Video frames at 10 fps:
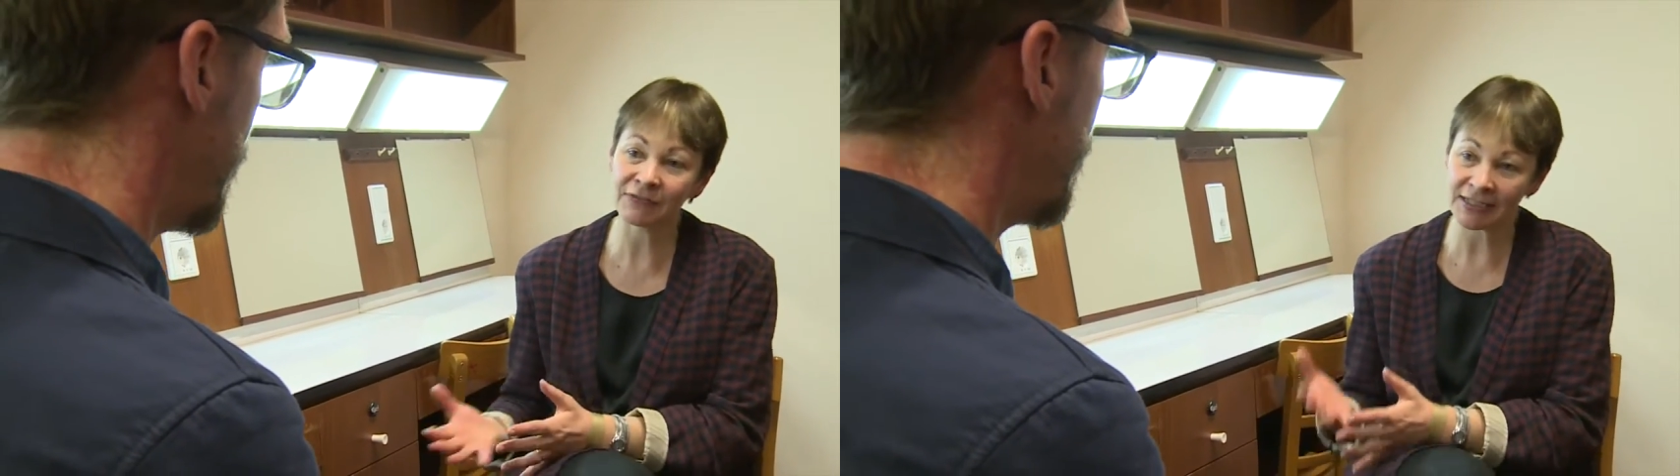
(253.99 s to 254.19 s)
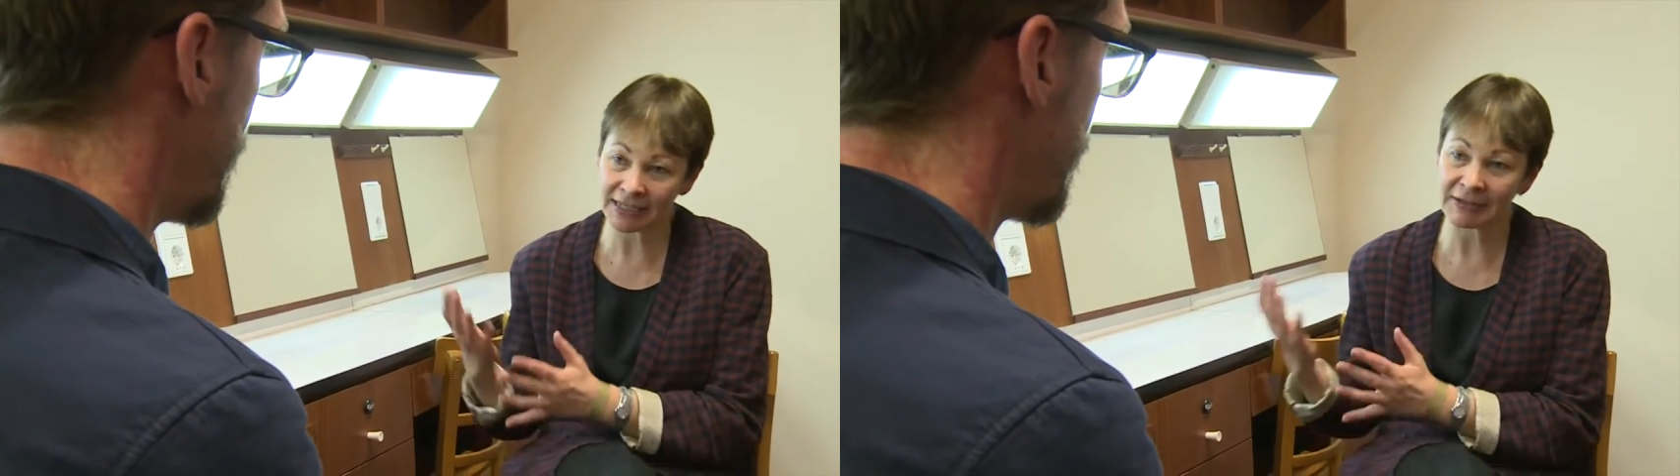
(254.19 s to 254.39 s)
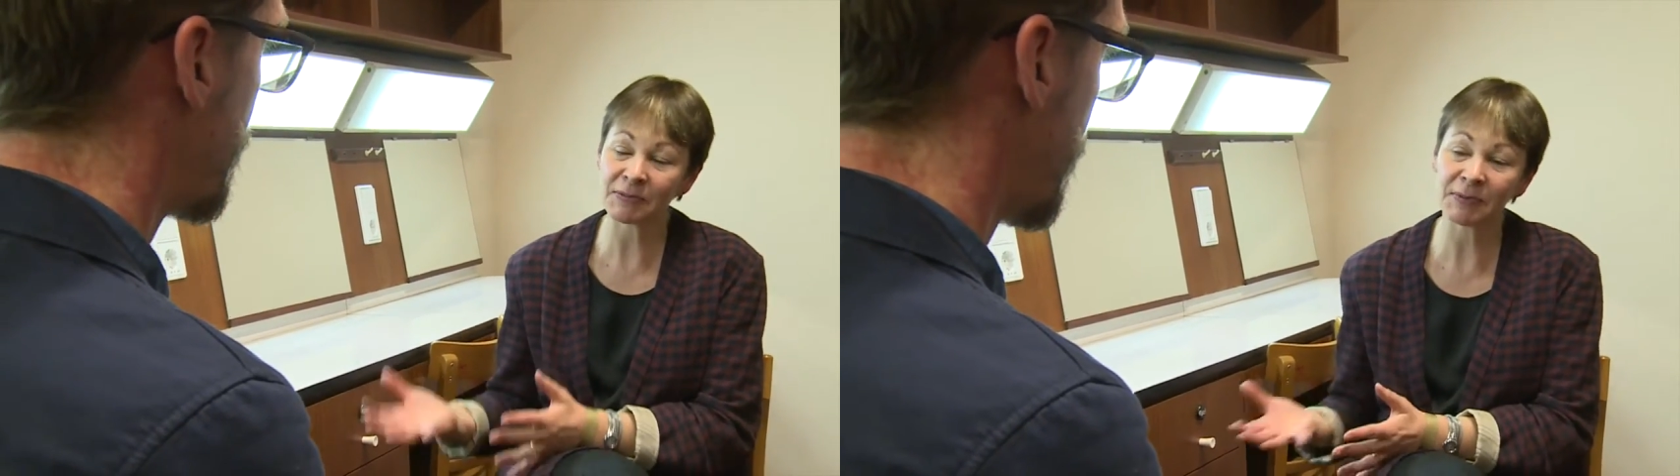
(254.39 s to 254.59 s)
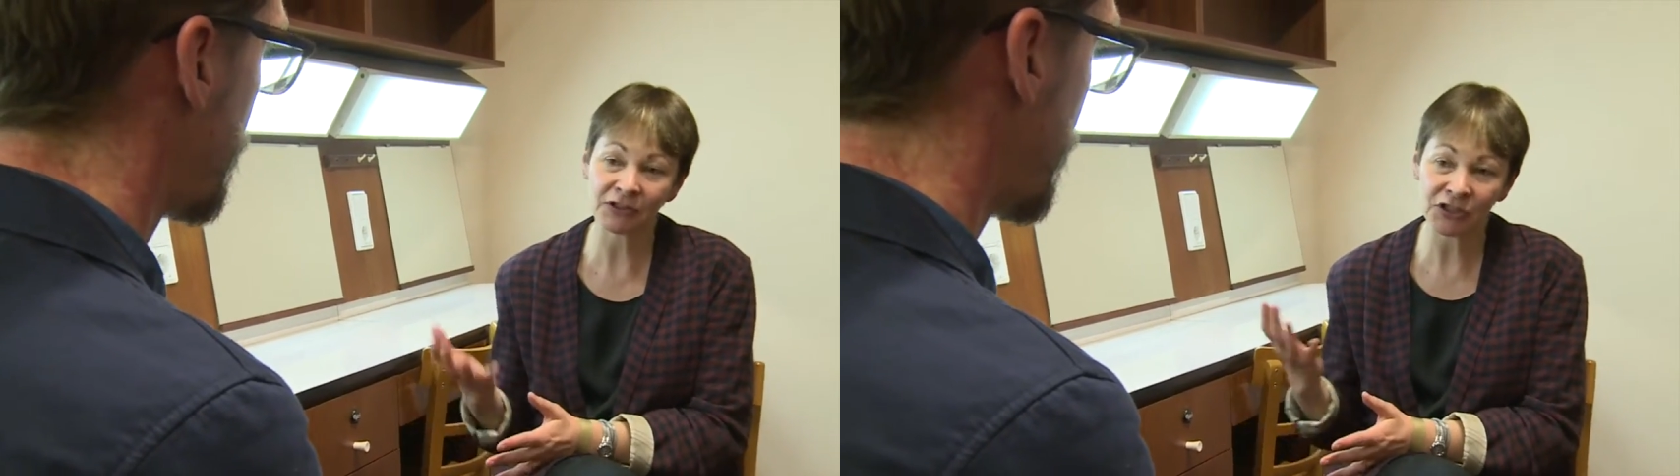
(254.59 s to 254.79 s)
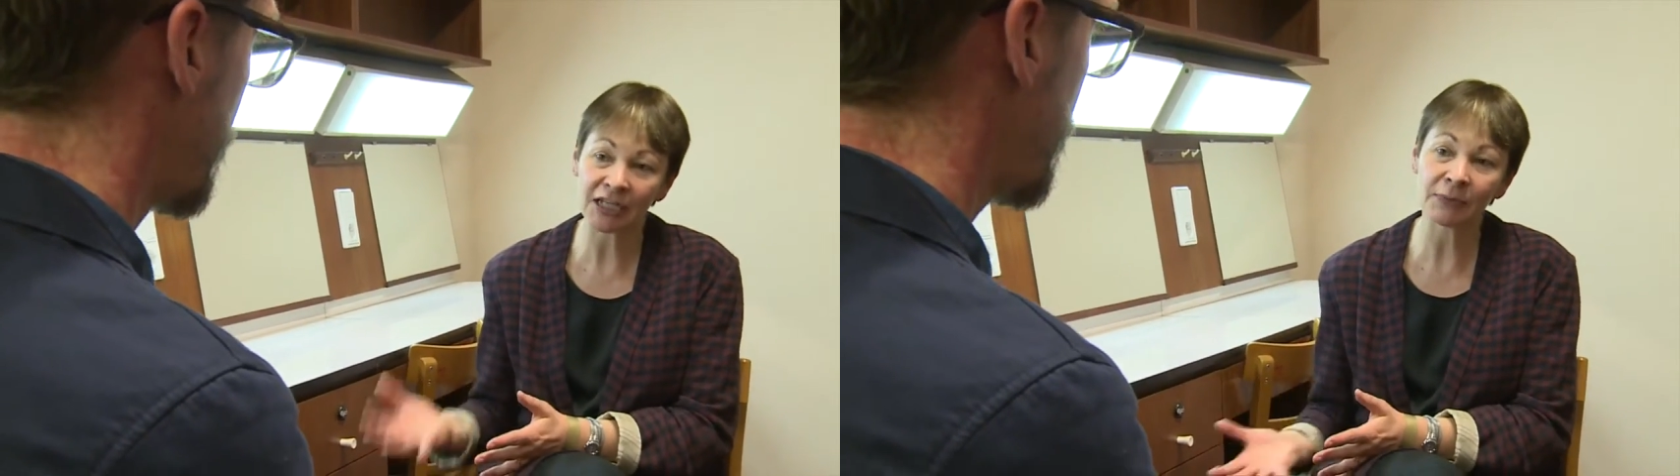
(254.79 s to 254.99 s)
it's going to be a
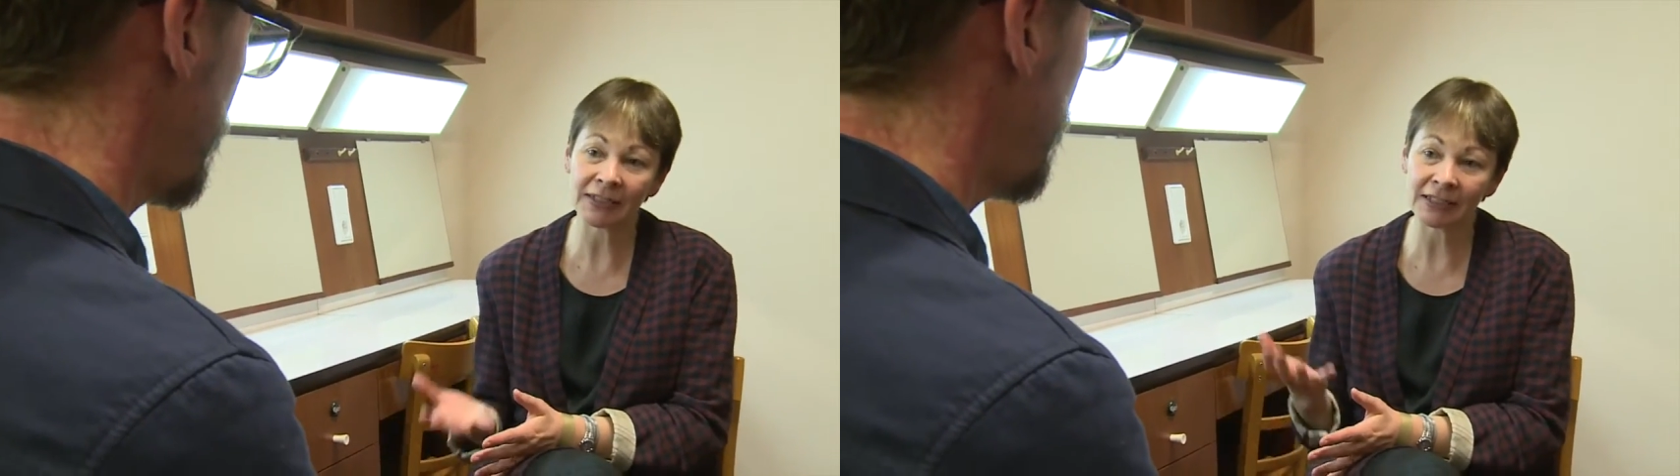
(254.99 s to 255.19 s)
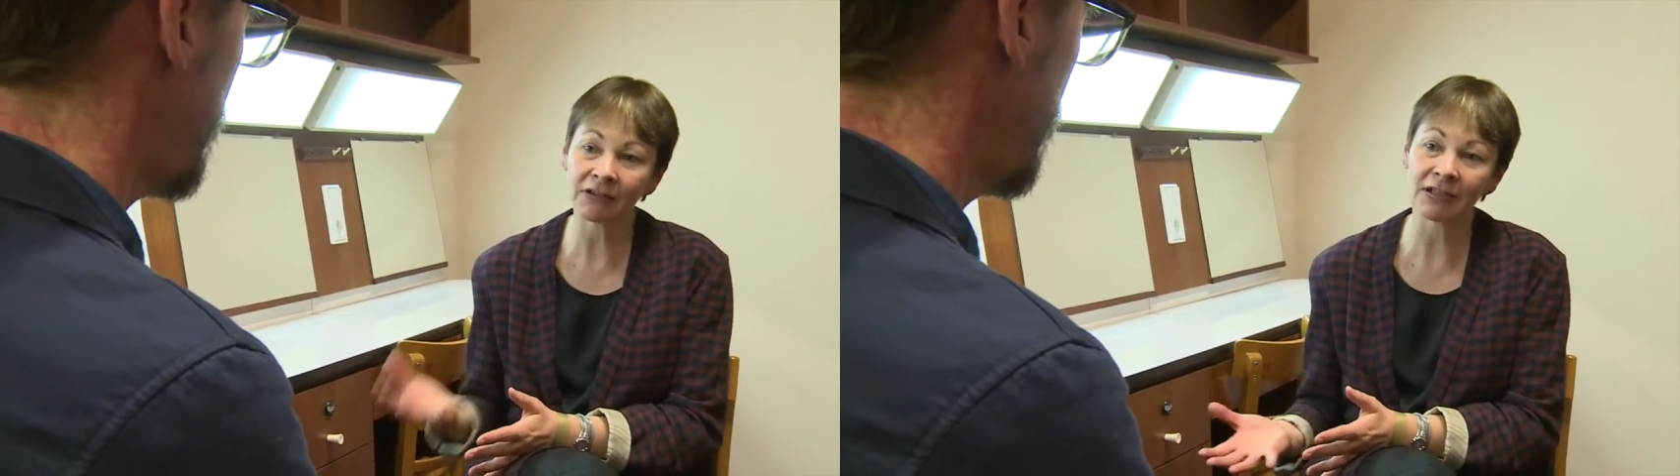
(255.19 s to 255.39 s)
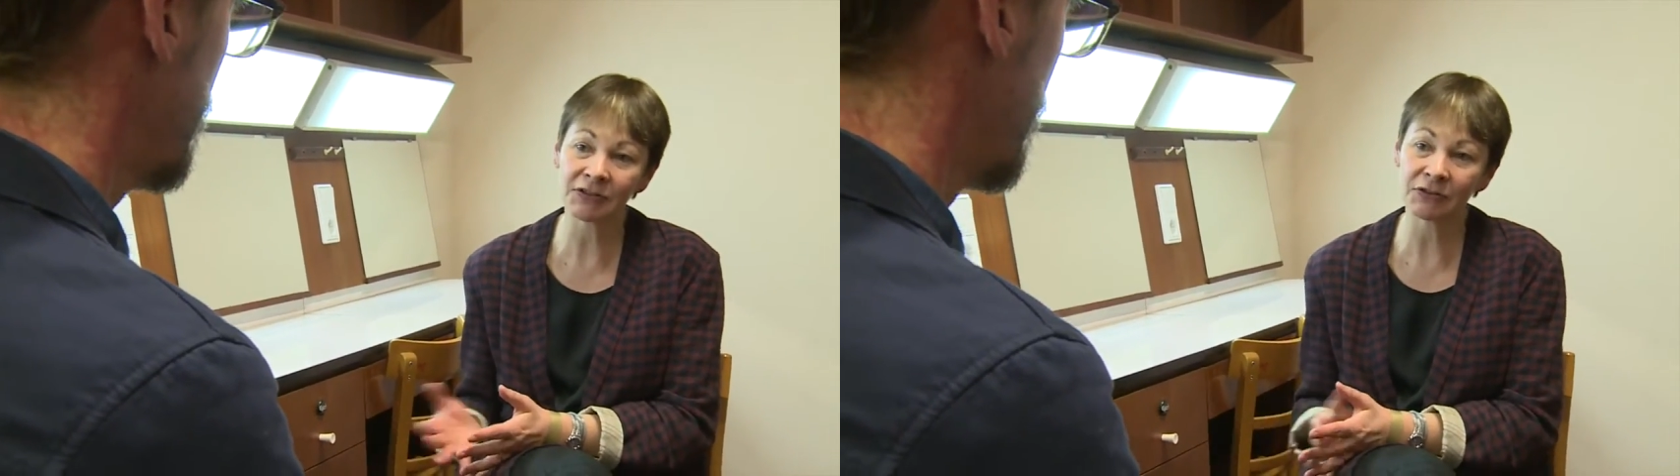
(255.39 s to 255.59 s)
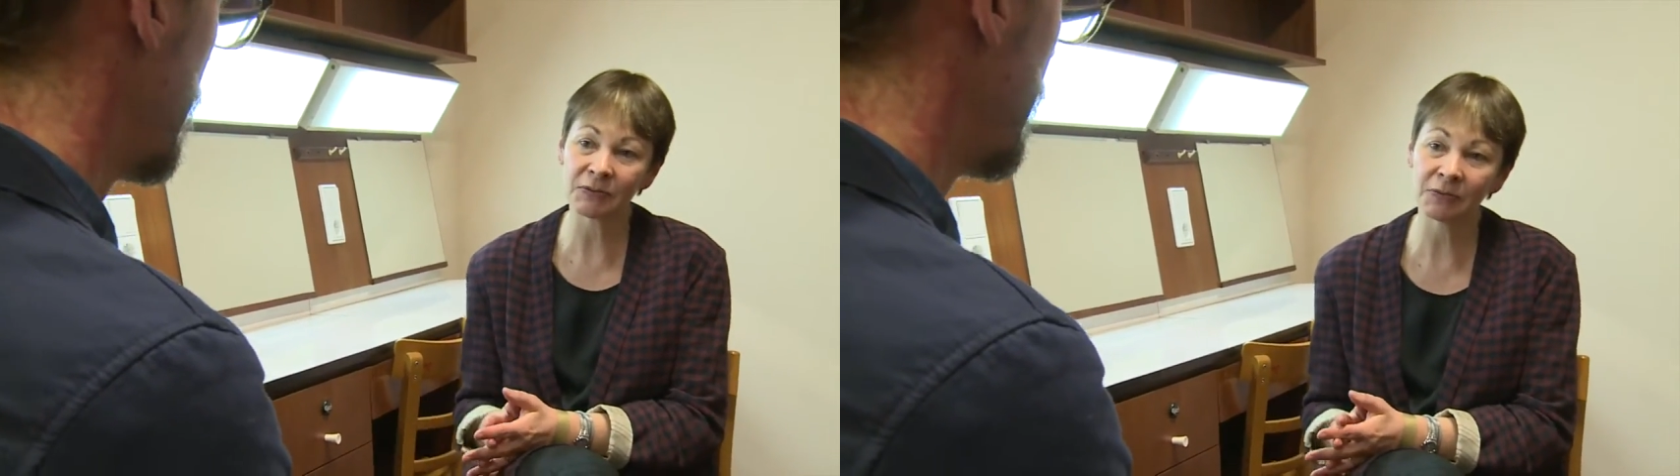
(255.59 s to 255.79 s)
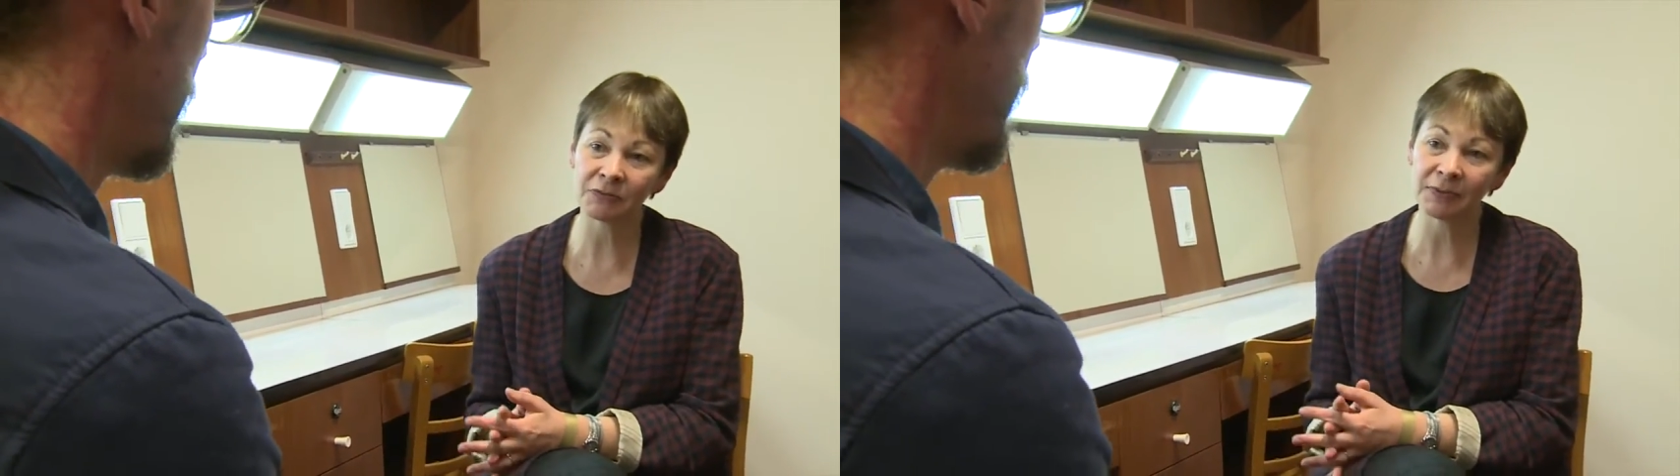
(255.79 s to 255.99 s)
genuinely grassroots
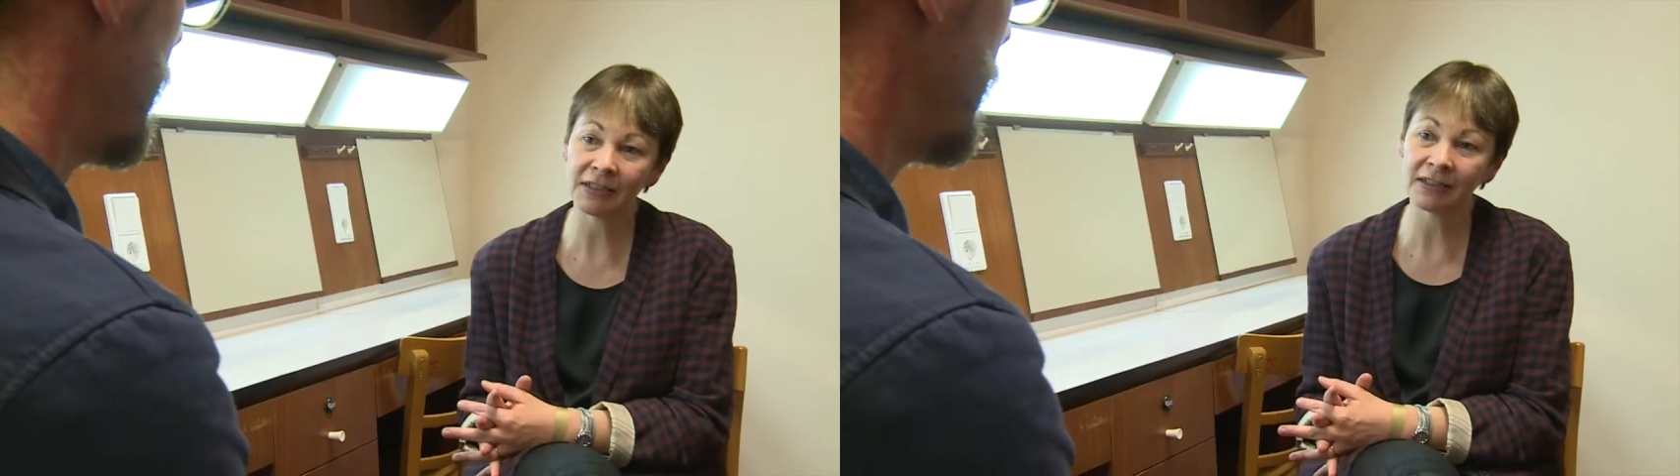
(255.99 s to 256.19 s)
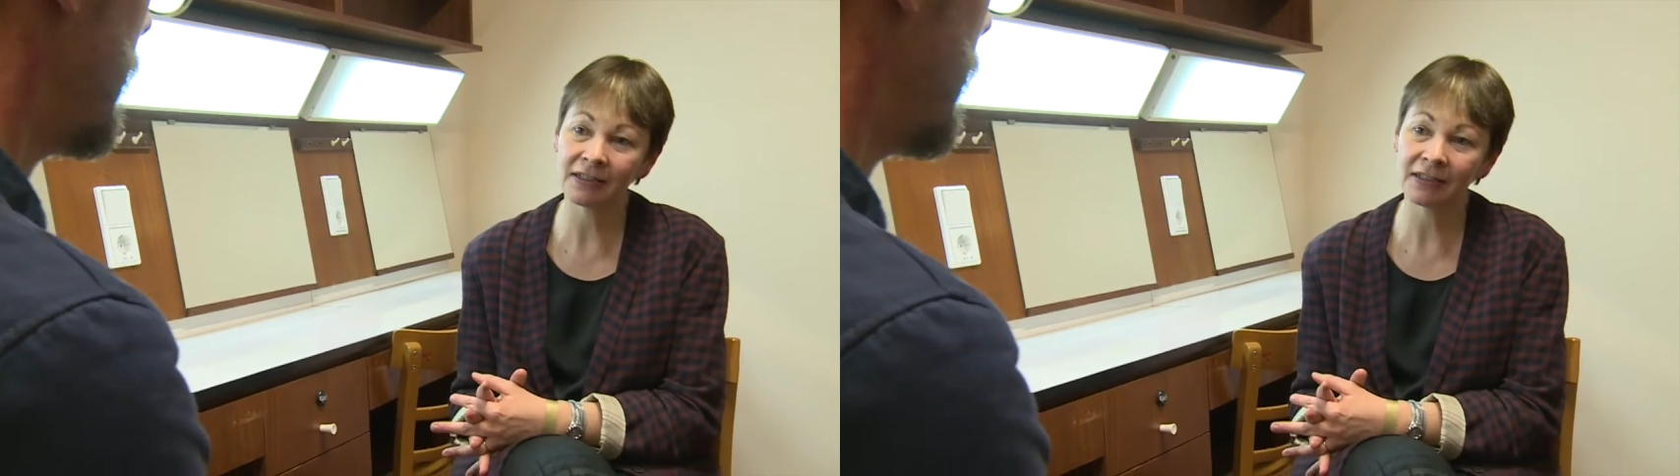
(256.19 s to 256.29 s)
movement.